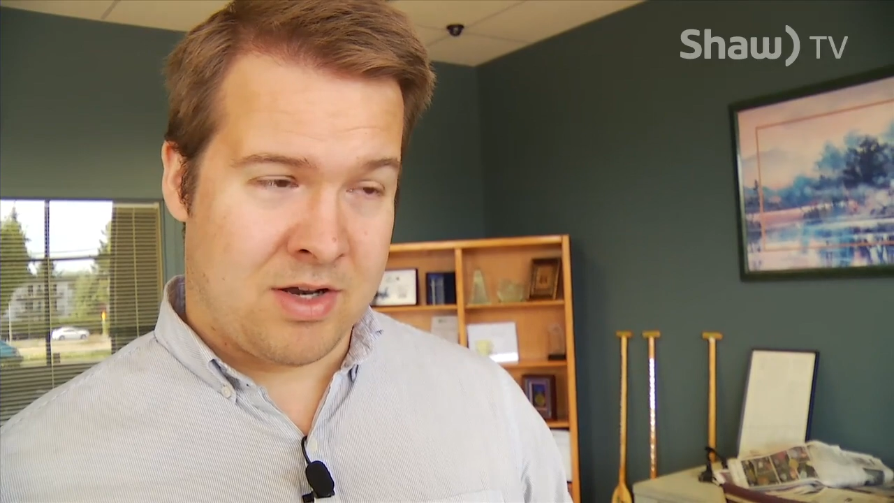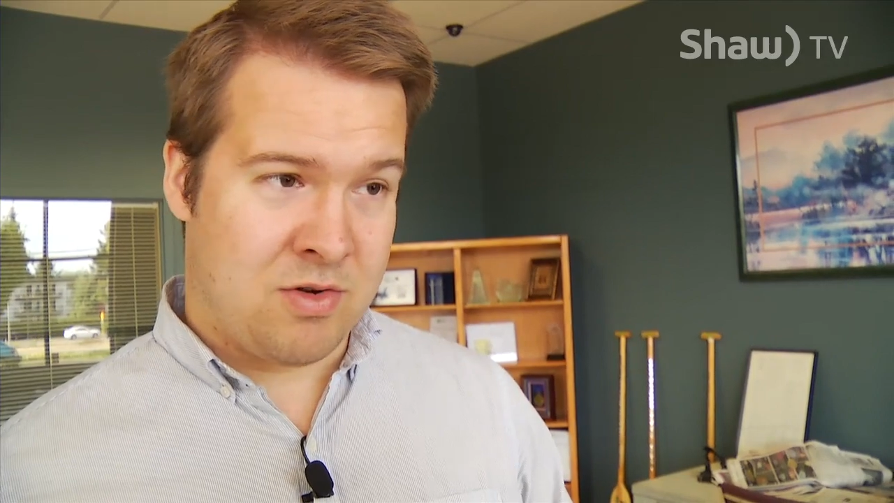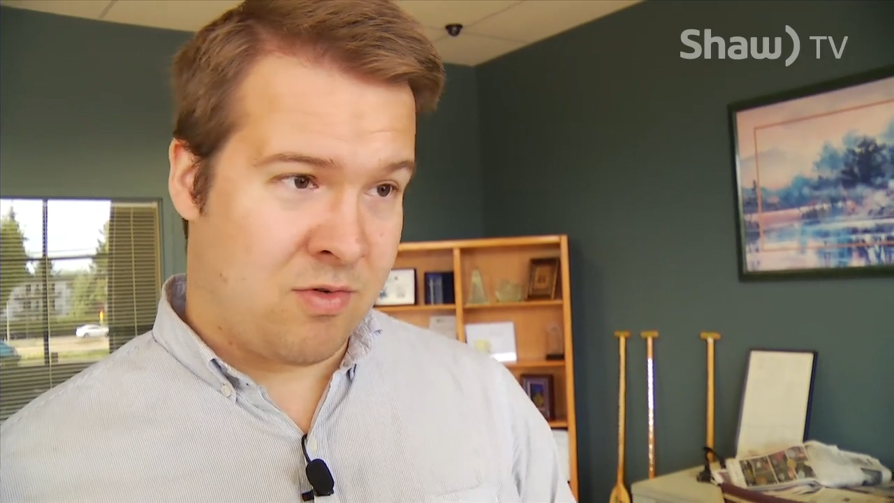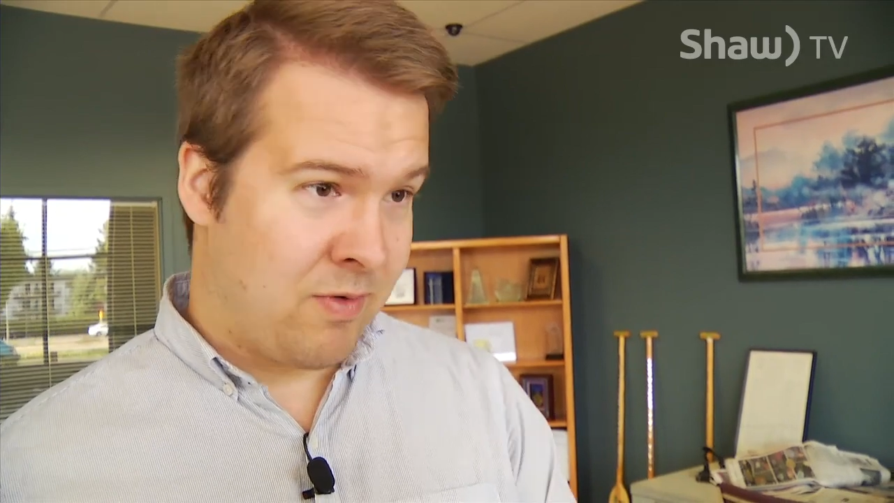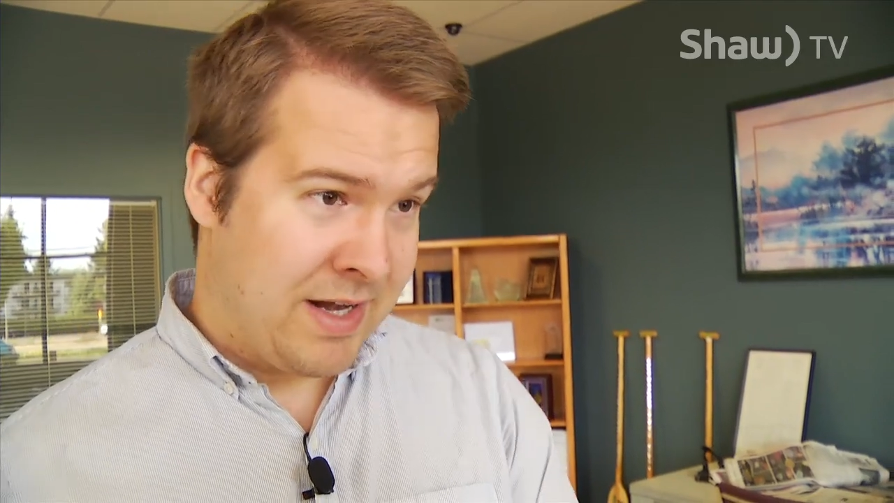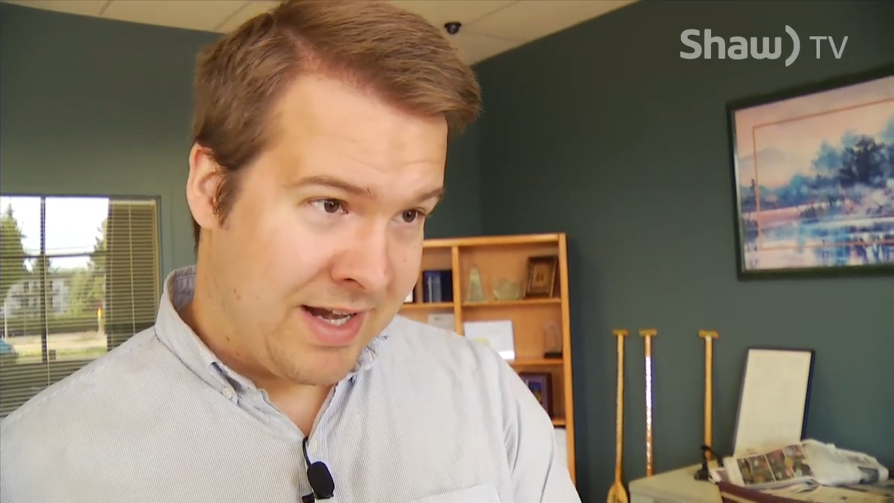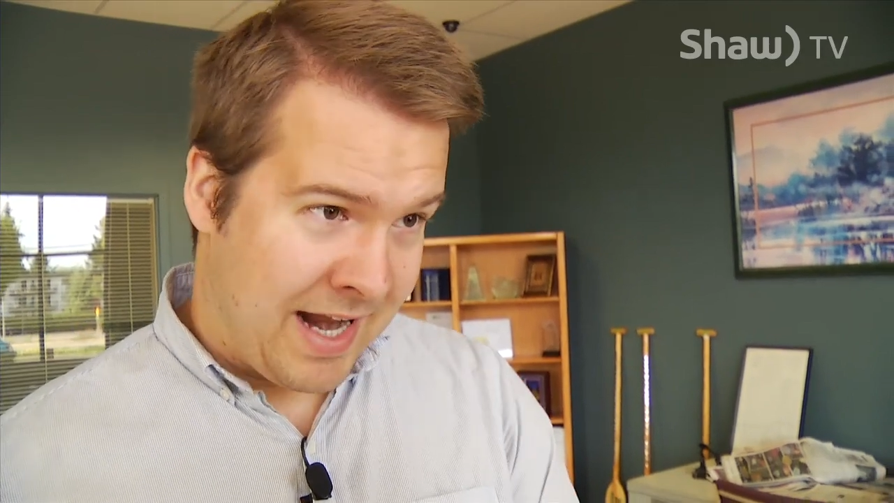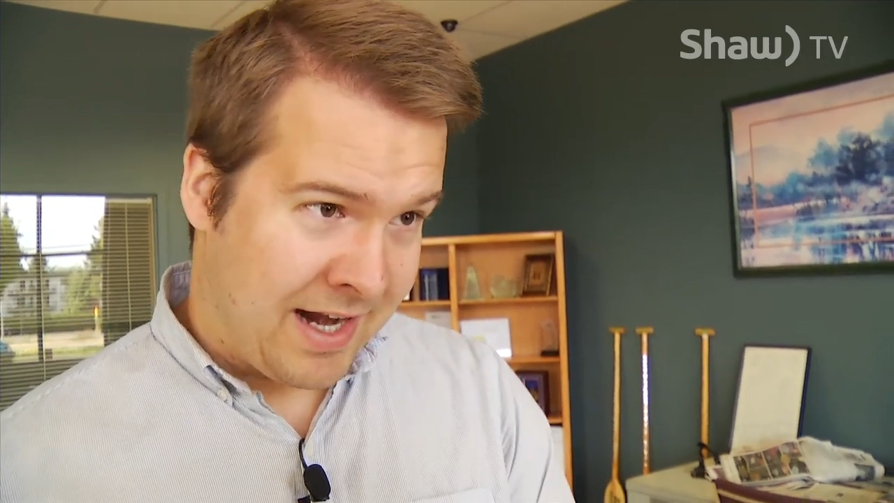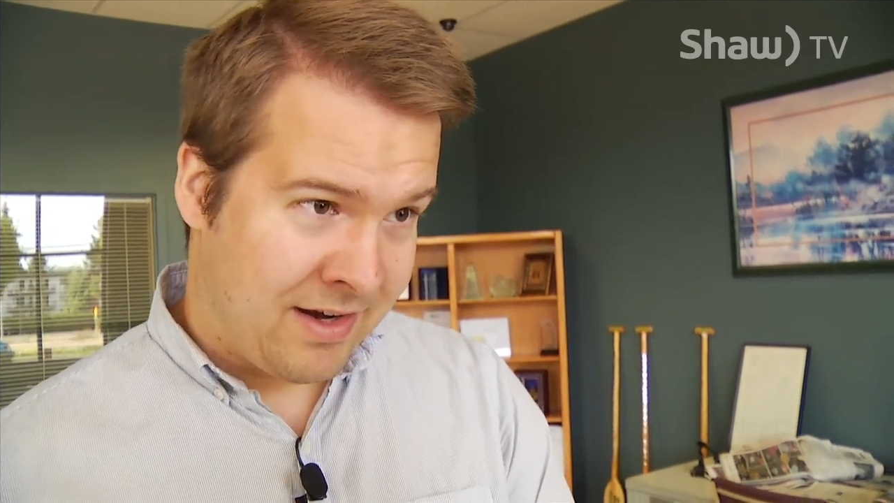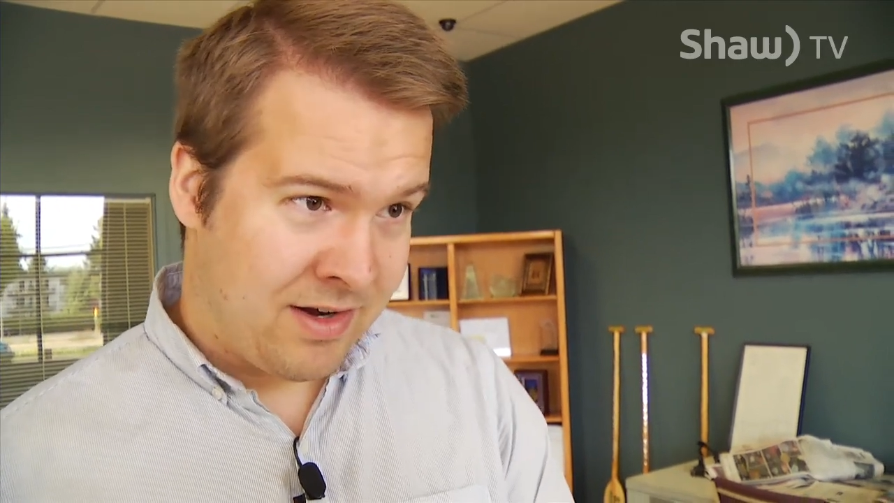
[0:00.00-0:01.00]
a new Green
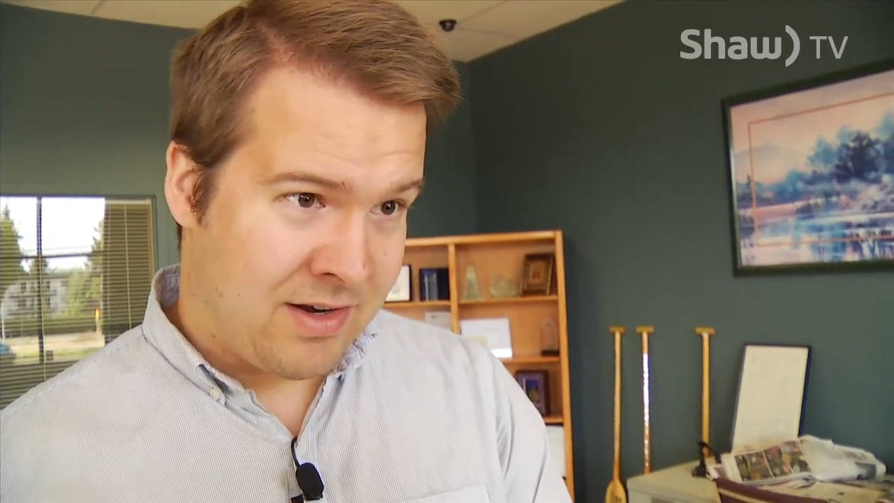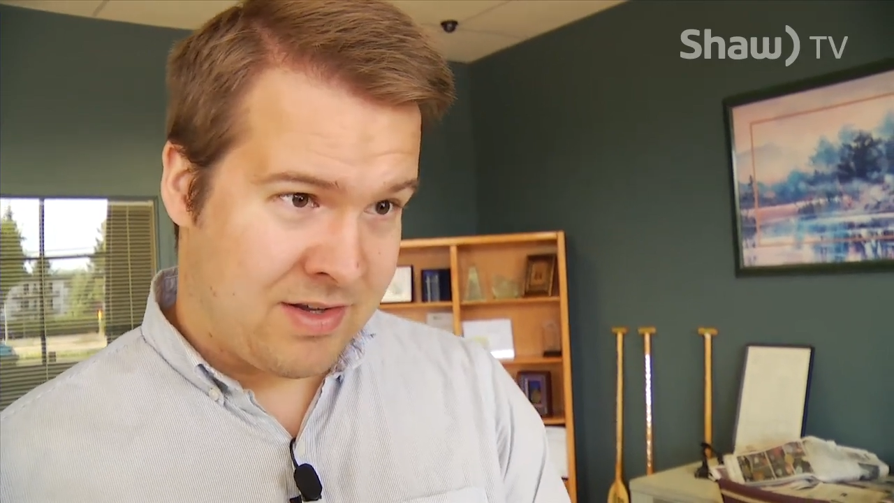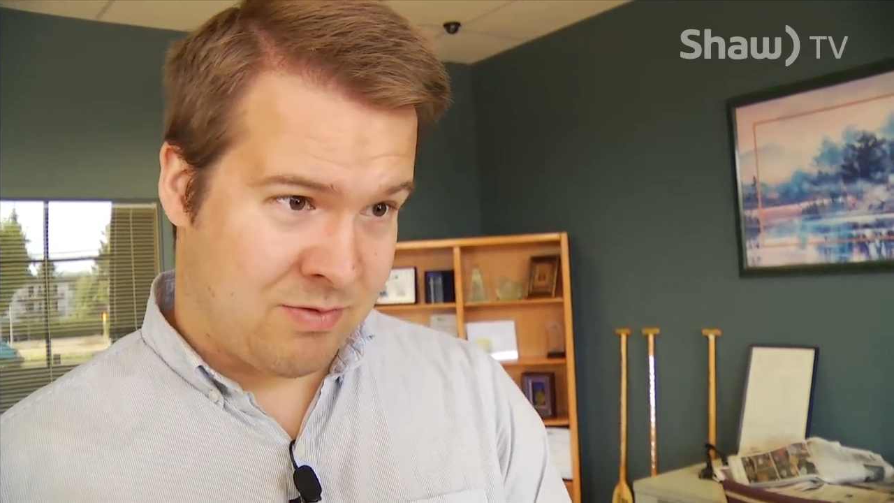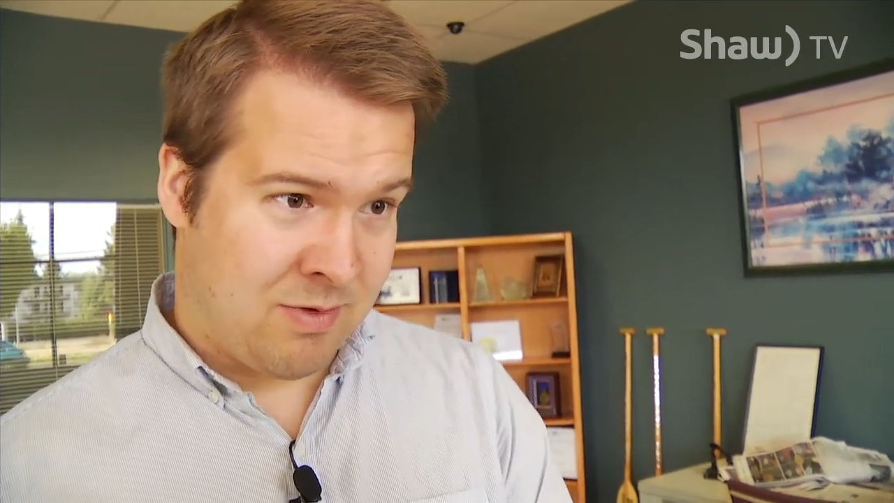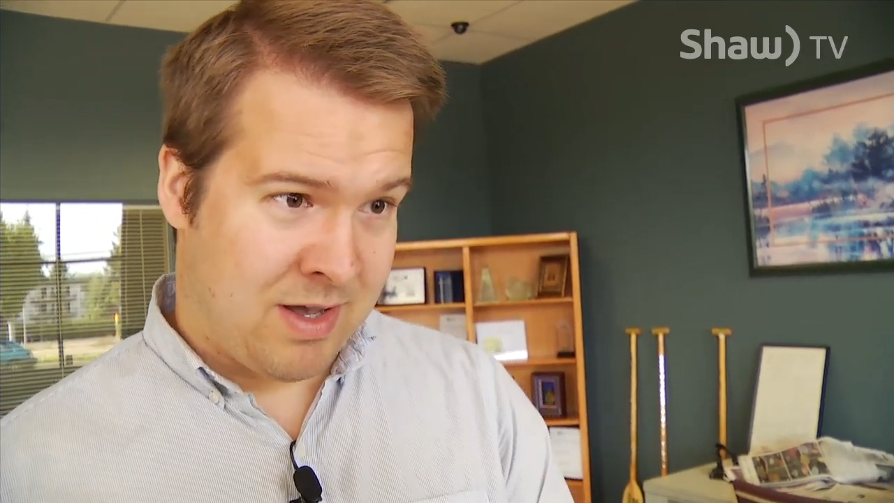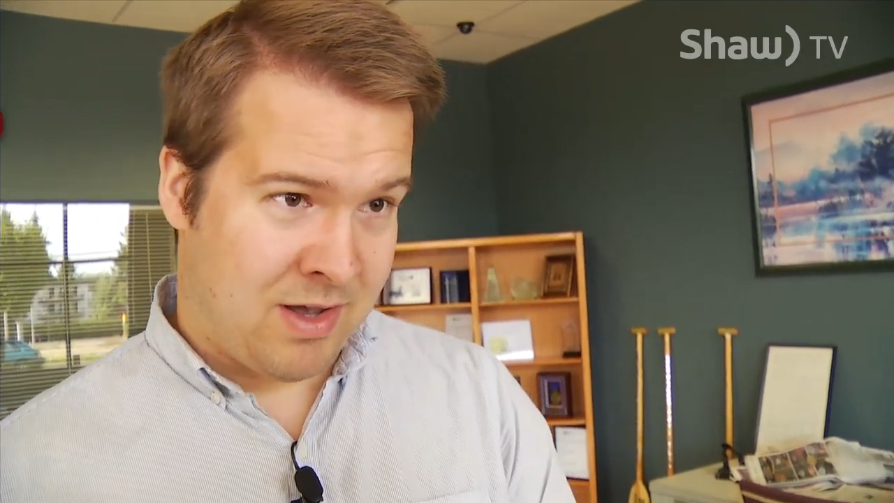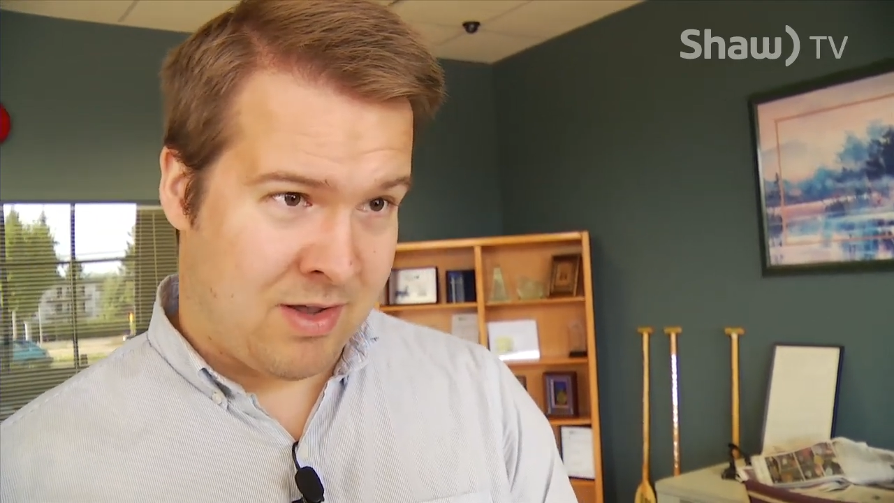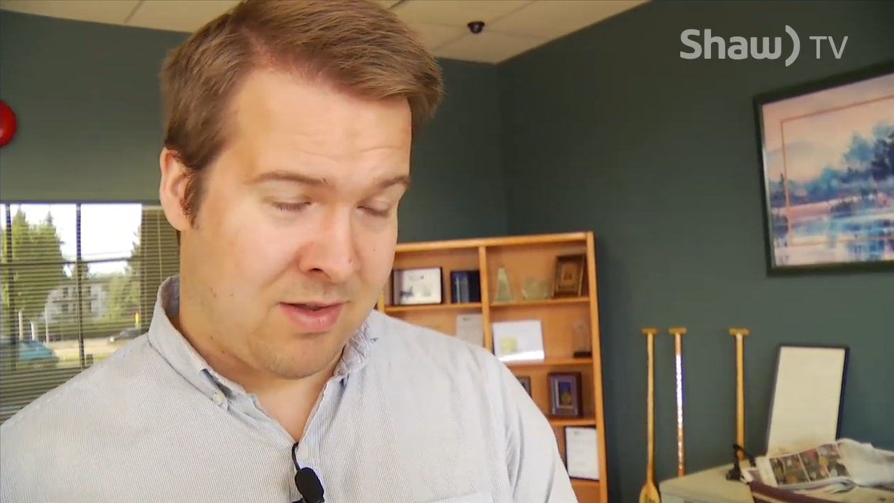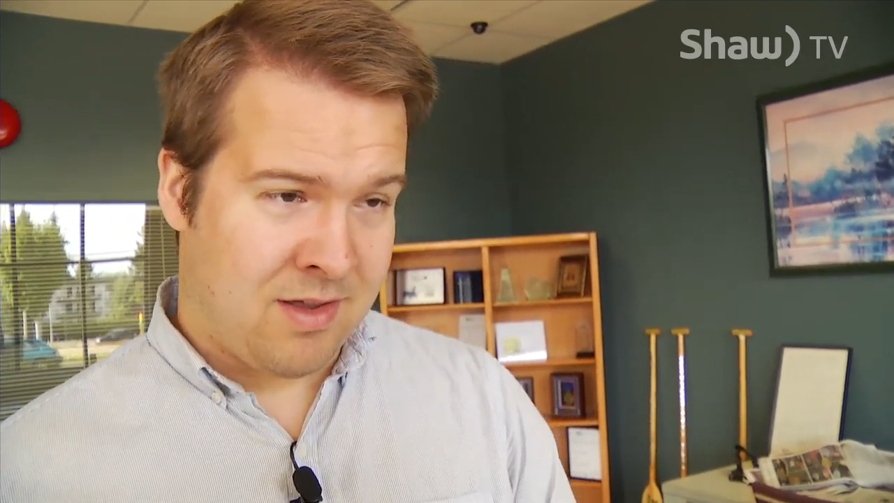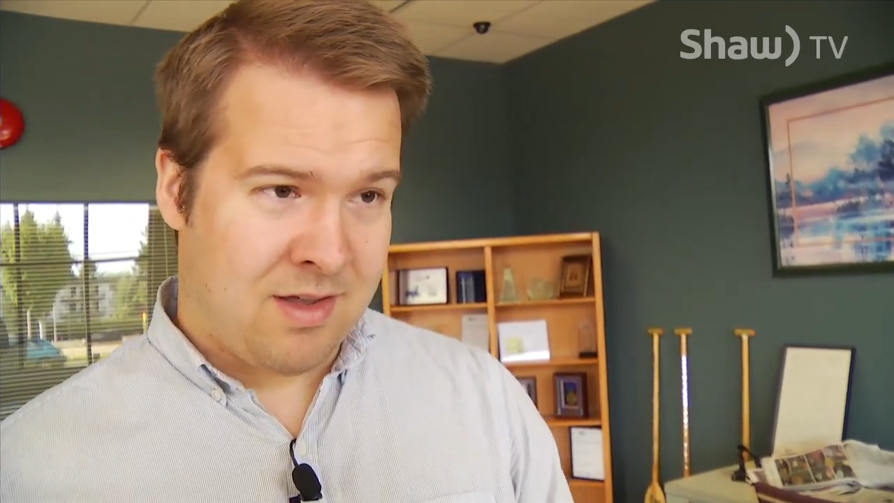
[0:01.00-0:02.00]
candidate as well,